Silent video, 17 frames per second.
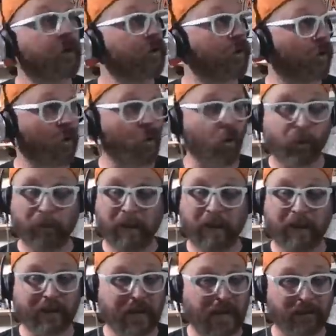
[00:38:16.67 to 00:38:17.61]
Your
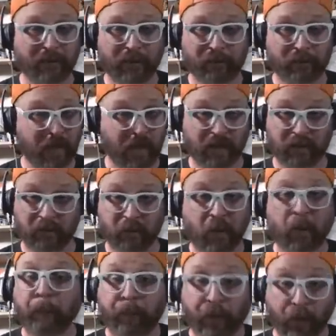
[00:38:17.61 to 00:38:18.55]
quarterback came and, and
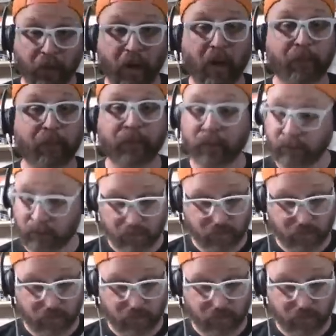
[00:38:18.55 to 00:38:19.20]
put up